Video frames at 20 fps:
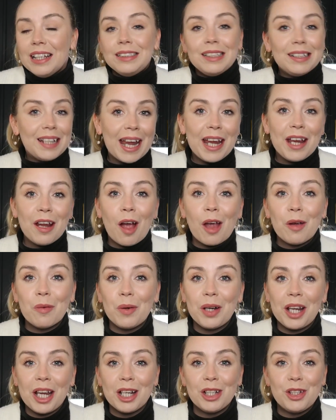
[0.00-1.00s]
Today I
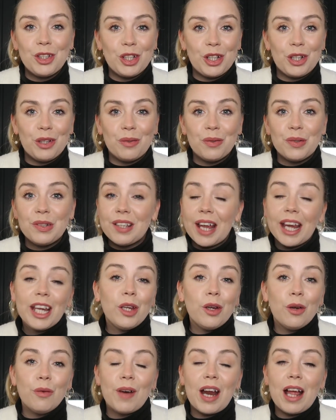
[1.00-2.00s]
wanted to
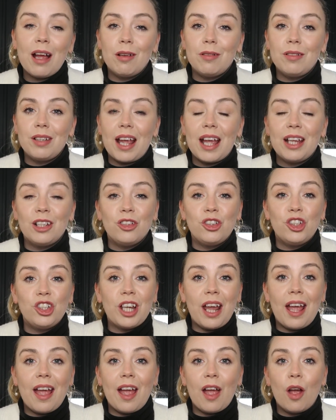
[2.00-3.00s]
take you around and
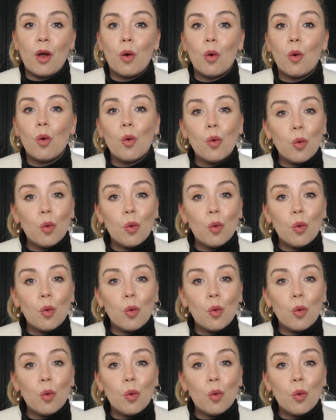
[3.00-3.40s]
share